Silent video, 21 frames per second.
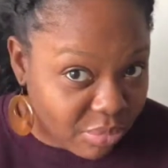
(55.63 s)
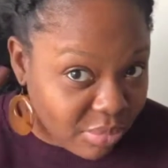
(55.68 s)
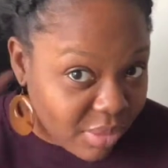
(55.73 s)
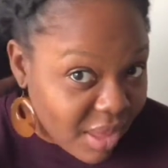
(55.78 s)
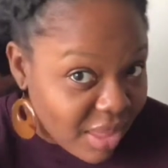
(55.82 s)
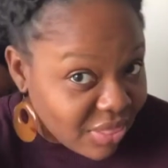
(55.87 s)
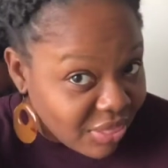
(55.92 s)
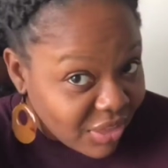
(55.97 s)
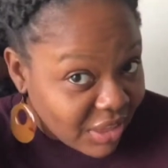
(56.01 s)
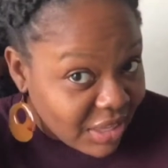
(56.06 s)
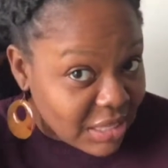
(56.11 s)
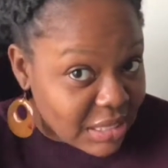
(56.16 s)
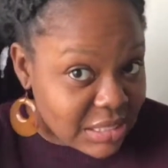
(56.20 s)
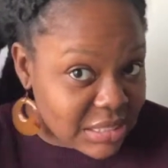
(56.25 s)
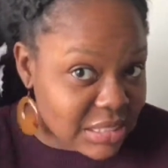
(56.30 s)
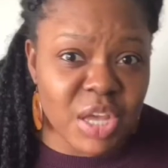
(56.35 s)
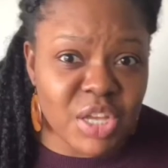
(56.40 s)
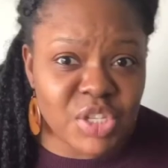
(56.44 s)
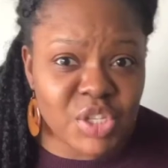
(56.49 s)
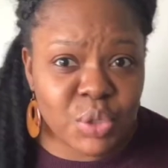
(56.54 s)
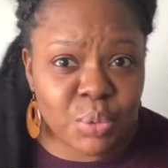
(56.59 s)

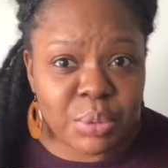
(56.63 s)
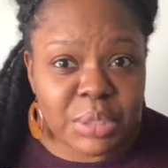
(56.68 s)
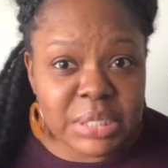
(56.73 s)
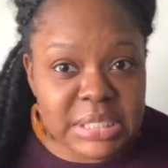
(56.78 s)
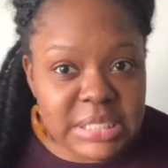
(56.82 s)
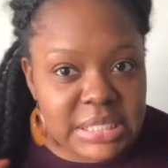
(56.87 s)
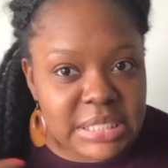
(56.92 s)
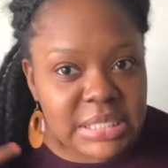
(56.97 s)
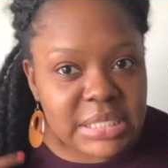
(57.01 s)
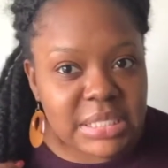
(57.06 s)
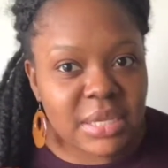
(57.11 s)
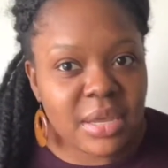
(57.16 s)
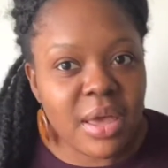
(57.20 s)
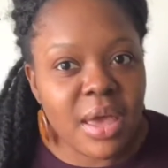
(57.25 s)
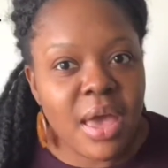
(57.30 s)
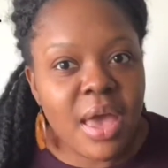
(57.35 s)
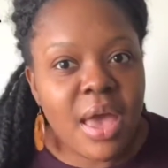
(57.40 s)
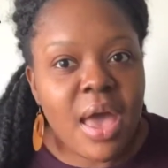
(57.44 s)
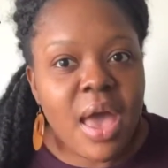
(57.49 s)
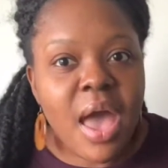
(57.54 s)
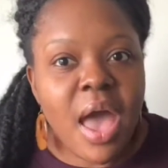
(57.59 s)
these twists,
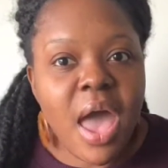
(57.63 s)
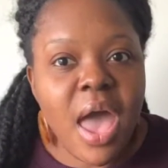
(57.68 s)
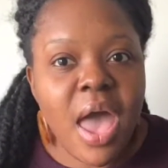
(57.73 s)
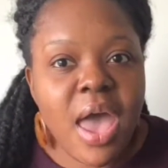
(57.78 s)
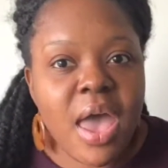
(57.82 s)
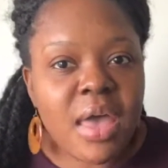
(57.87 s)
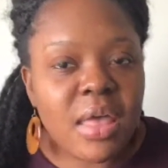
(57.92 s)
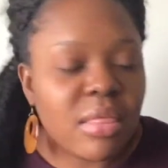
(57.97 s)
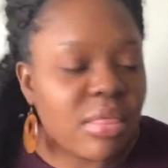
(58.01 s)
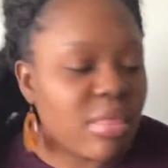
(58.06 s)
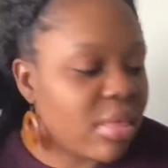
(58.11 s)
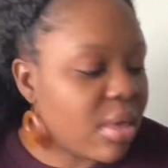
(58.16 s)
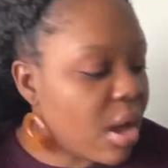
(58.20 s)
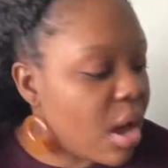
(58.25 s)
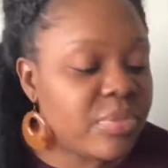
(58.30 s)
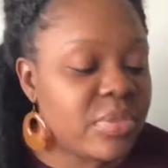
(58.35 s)
and